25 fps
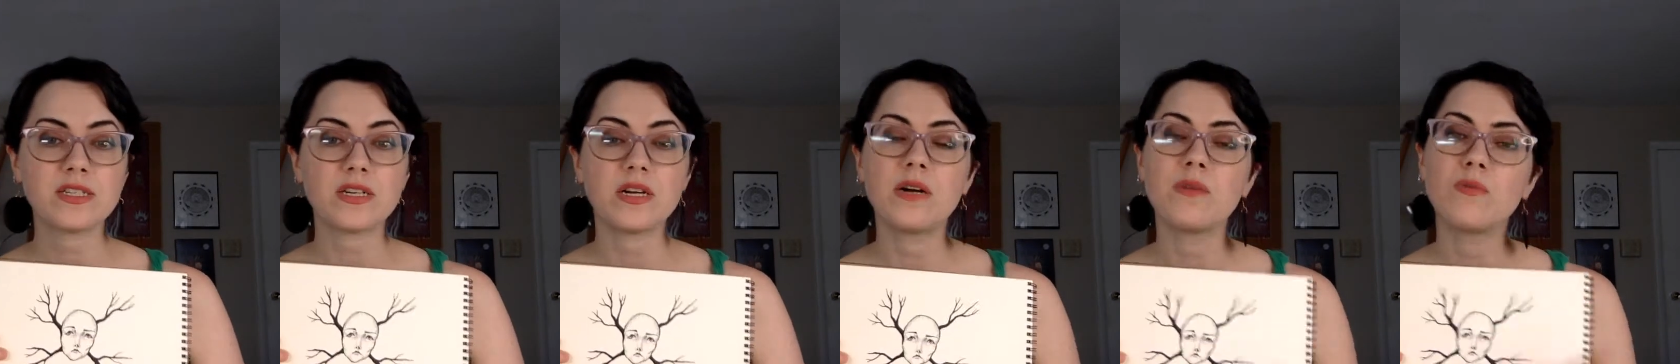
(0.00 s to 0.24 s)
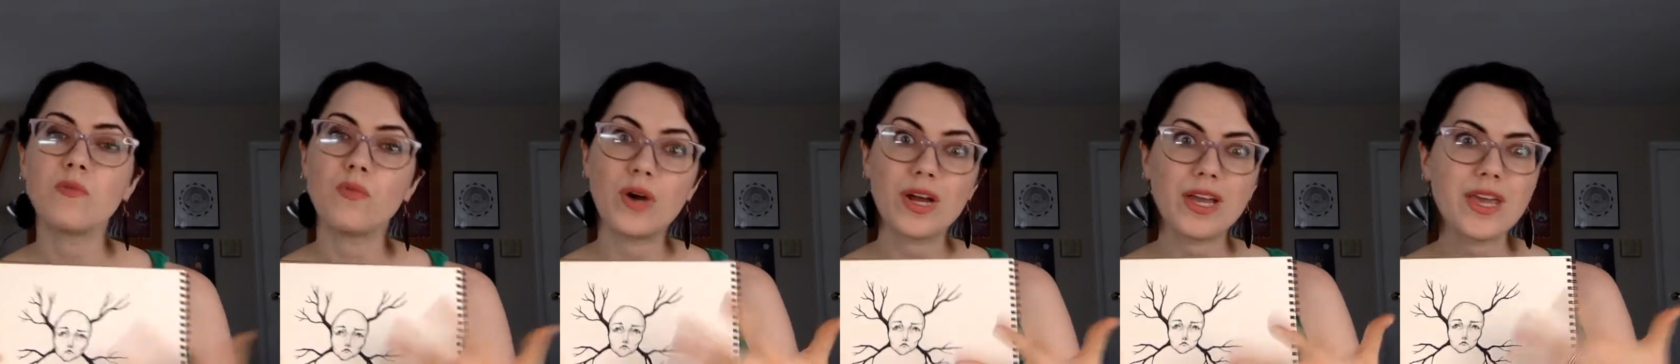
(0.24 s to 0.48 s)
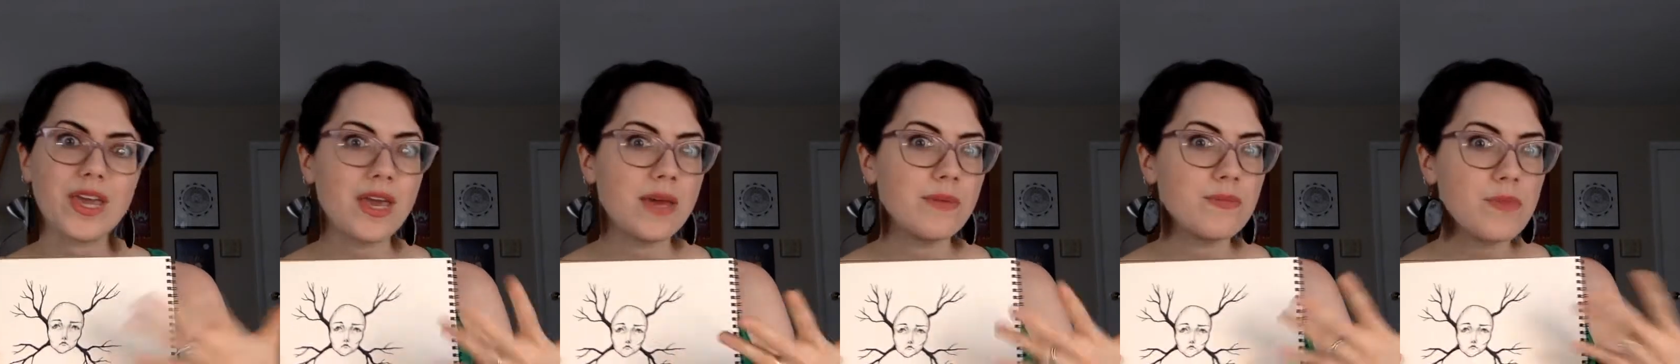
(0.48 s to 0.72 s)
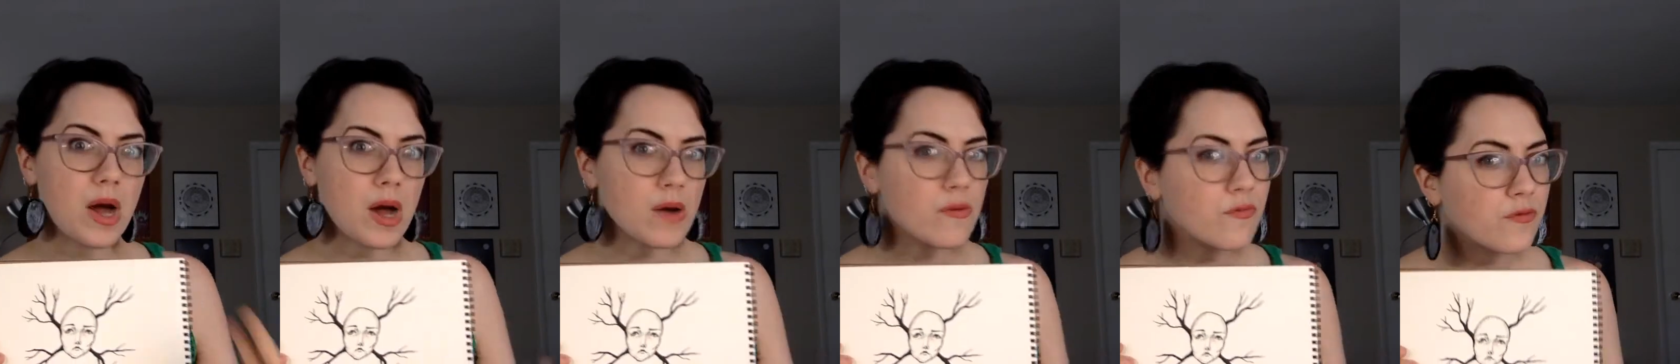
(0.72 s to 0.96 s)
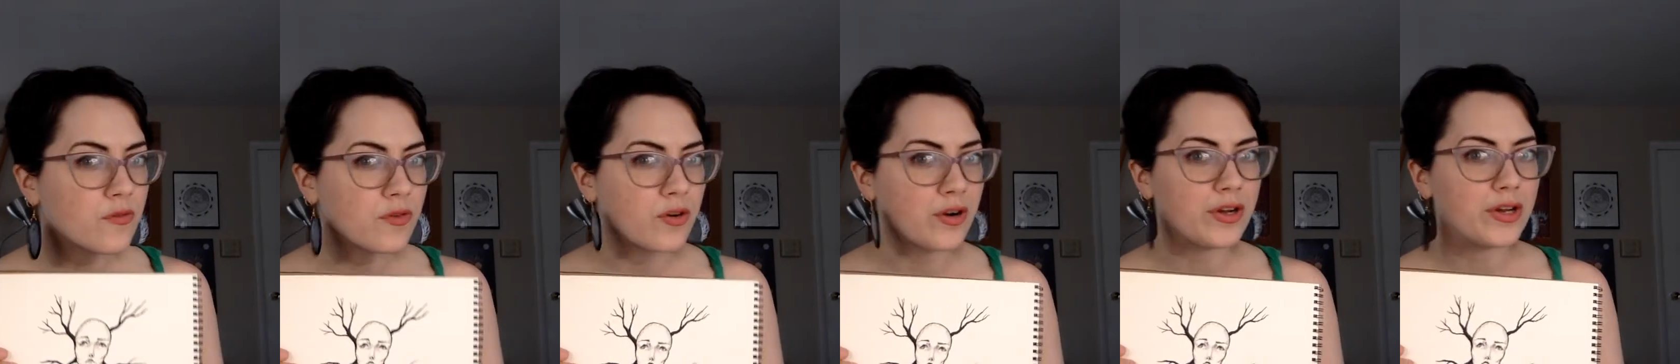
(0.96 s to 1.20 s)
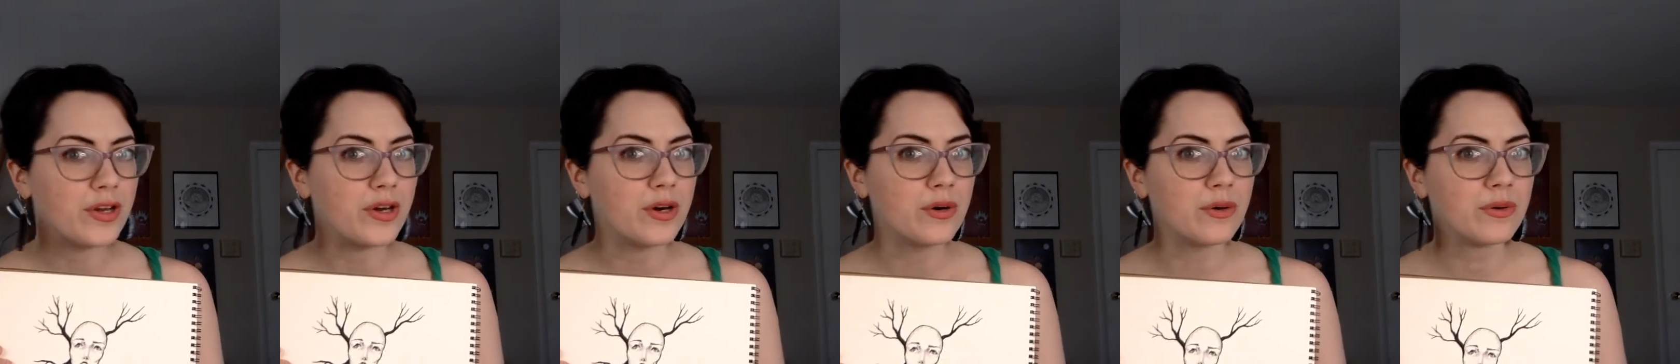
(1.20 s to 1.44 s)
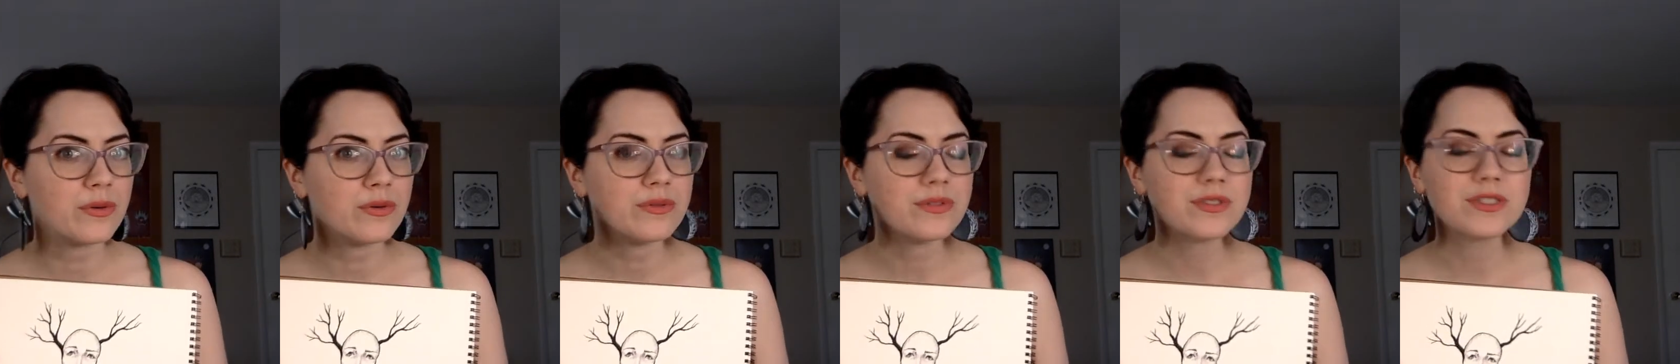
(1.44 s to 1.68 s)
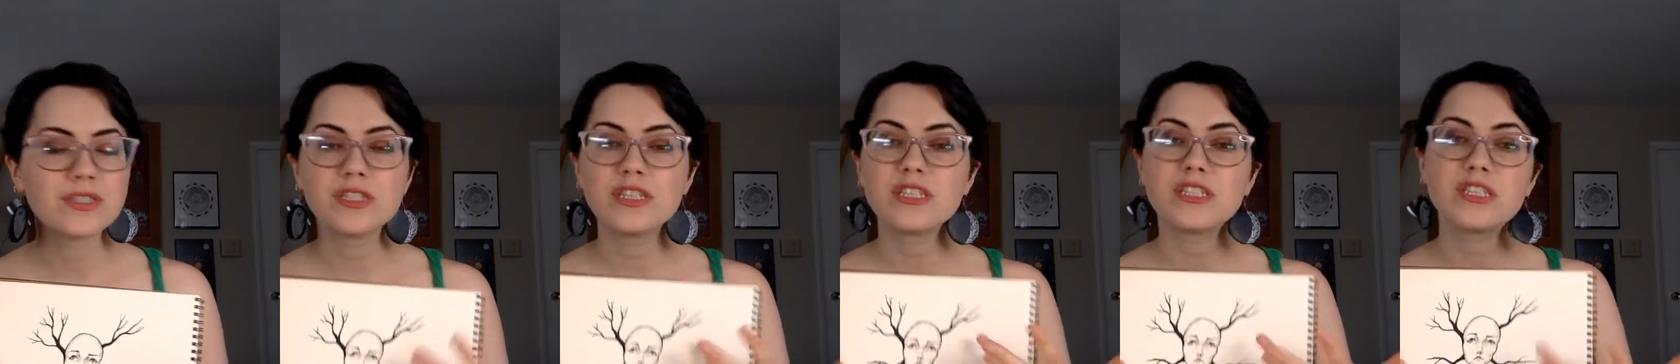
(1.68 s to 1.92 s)
on what came up for you,
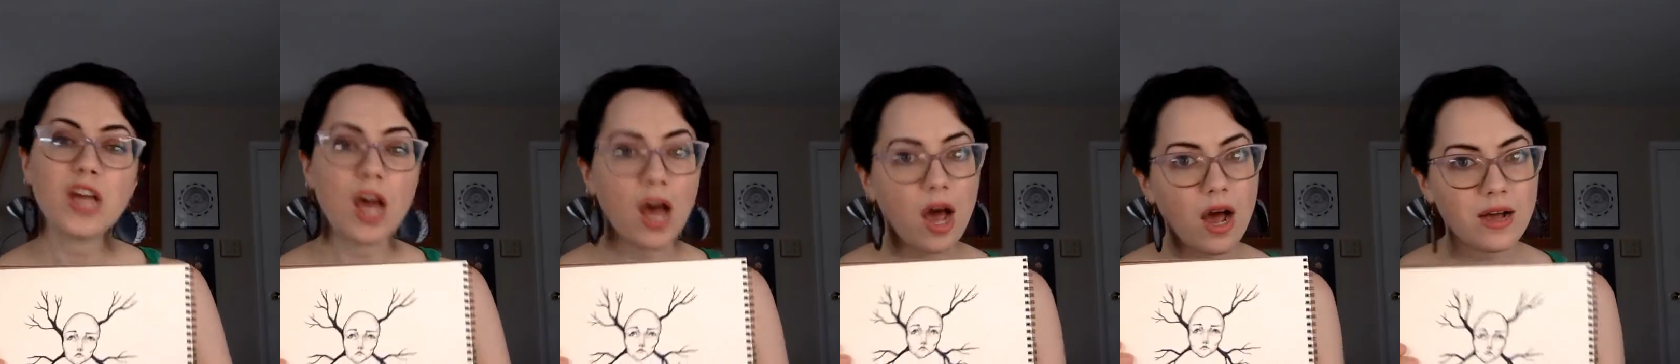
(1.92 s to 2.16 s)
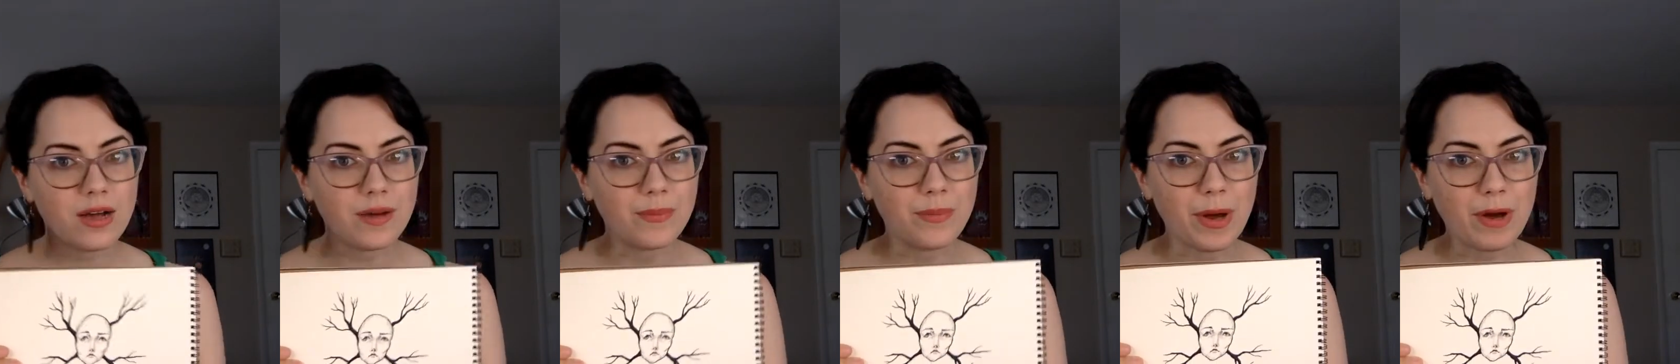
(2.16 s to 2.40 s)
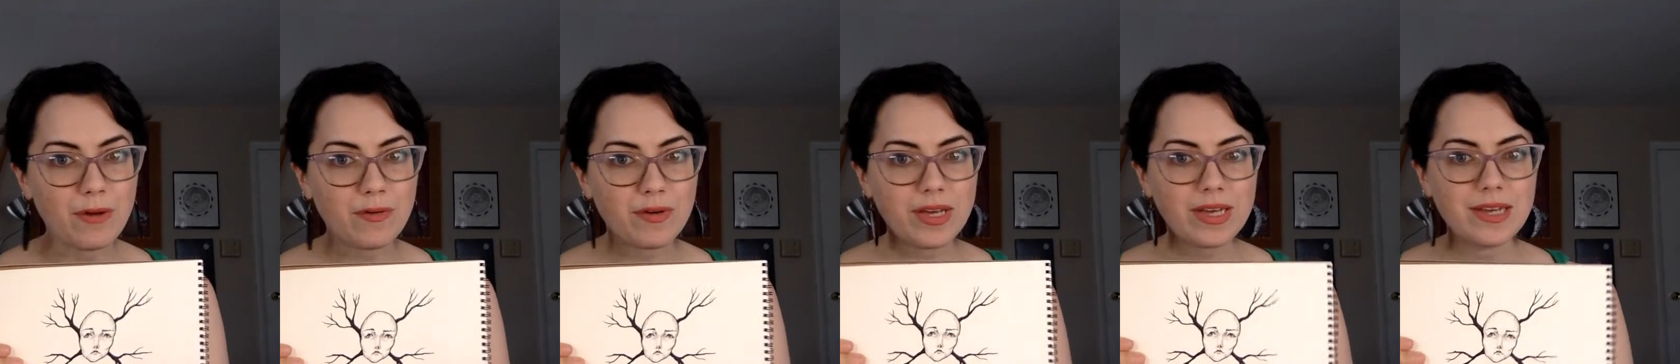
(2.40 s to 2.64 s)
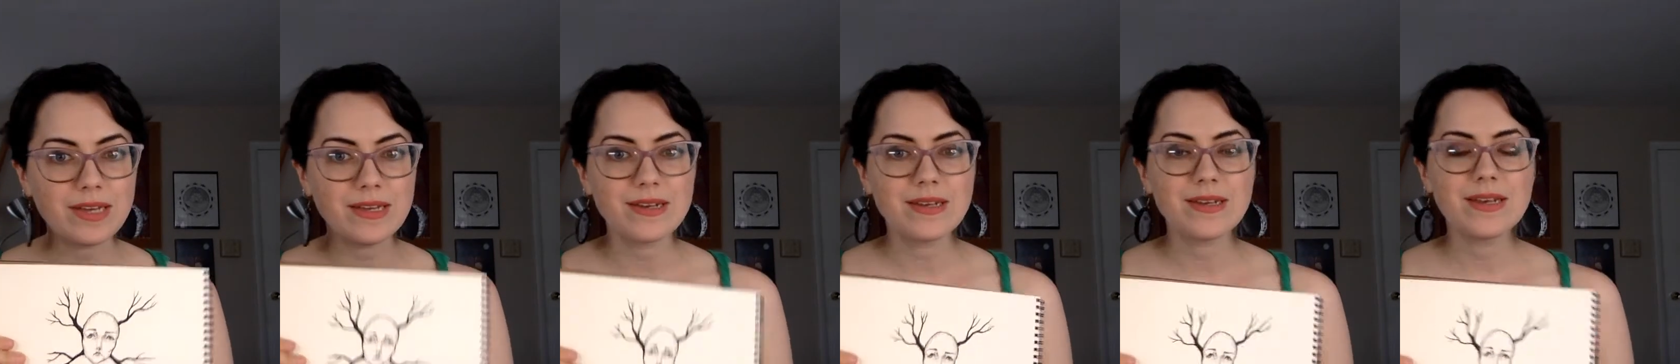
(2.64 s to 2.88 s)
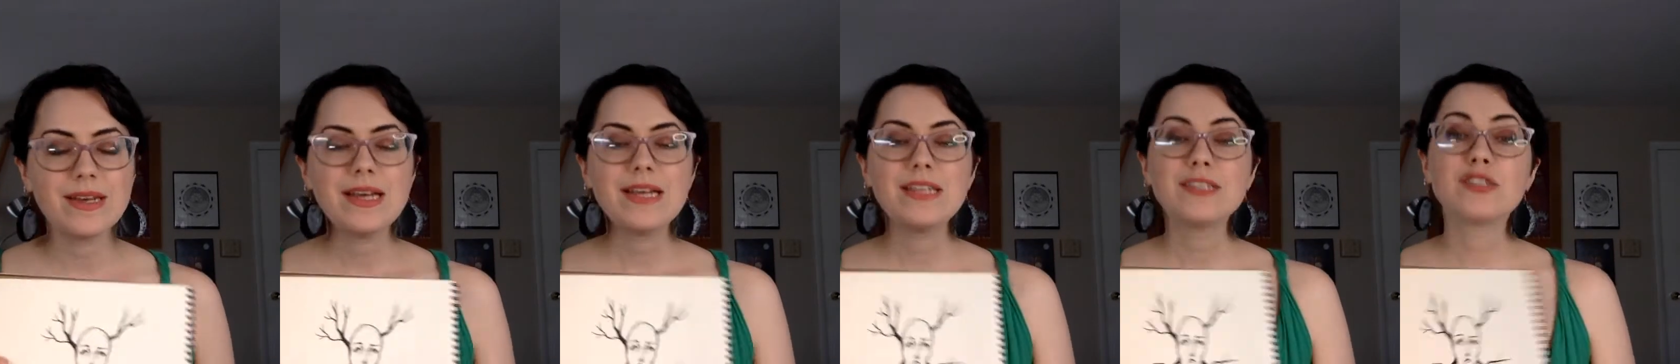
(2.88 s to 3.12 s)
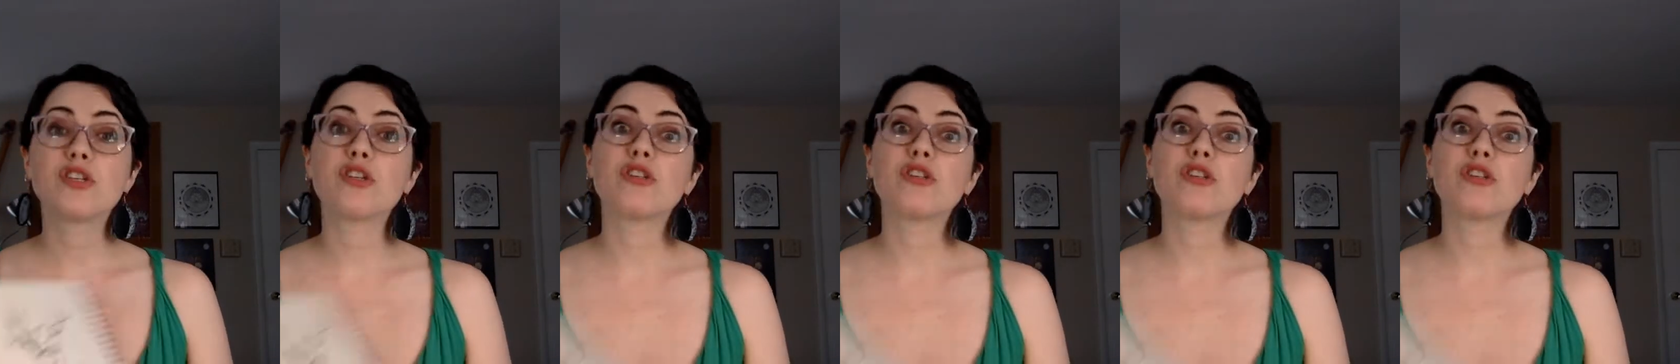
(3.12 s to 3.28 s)
to talk about it, to